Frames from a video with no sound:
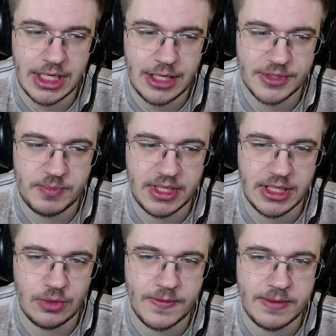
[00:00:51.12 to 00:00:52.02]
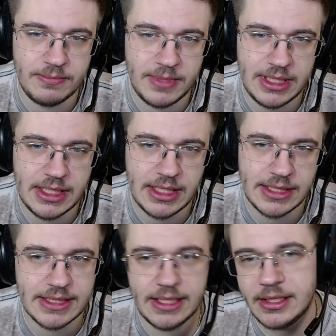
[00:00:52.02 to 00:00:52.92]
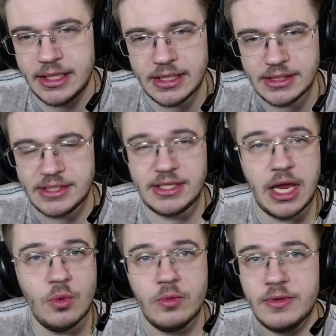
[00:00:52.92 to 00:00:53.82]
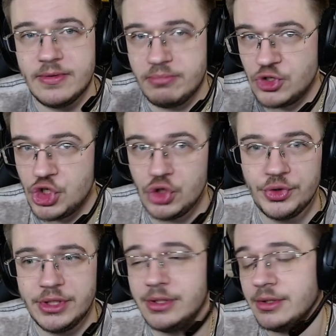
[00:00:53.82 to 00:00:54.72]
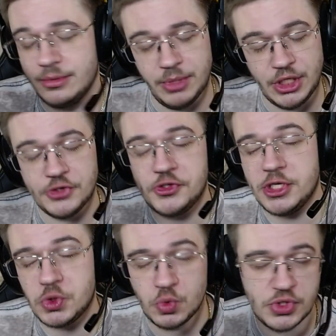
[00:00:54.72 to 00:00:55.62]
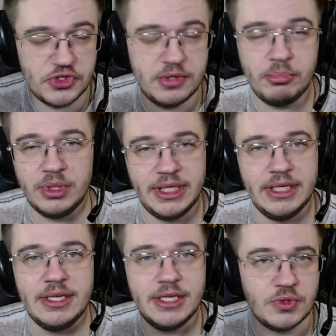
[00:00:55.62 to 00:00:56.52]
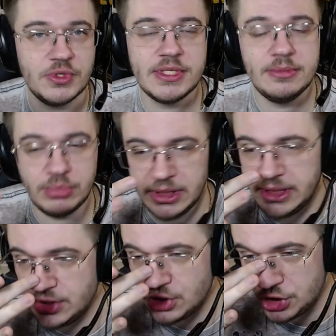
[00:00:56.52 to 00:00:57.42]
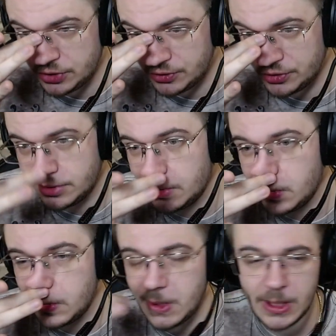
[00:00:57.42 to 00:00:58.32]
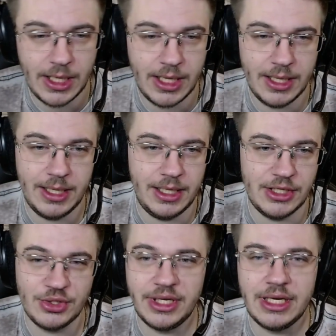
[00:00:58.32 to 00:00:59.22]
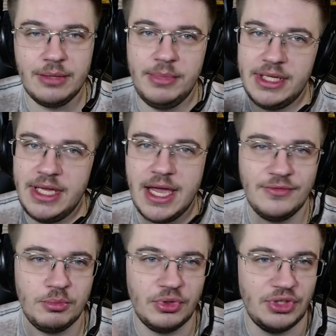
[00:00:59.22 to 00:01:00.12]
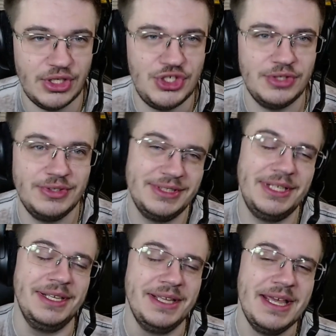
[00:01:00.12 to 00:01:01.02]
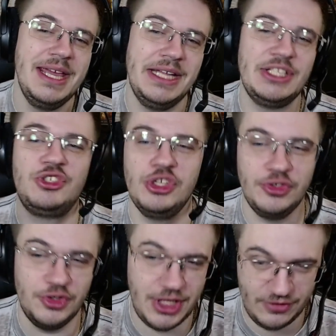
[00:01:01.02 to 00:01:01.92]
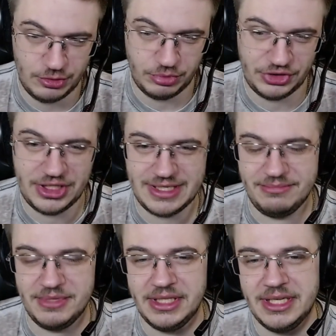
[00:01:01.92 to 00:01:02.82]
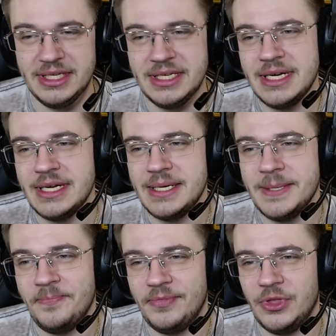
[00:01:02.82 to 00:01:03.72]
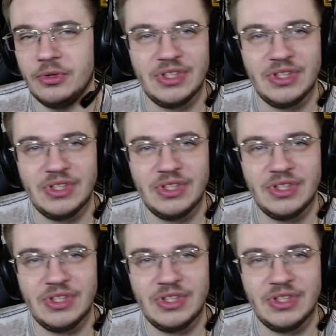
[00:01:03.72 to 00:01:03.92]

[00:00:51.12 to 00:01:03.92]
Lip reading: speaking with Emilia and saying, like, stay with children because this was the plan. This was the plan. Children. It's not like Emilia have to protect children. It's children have to protect Emilia, not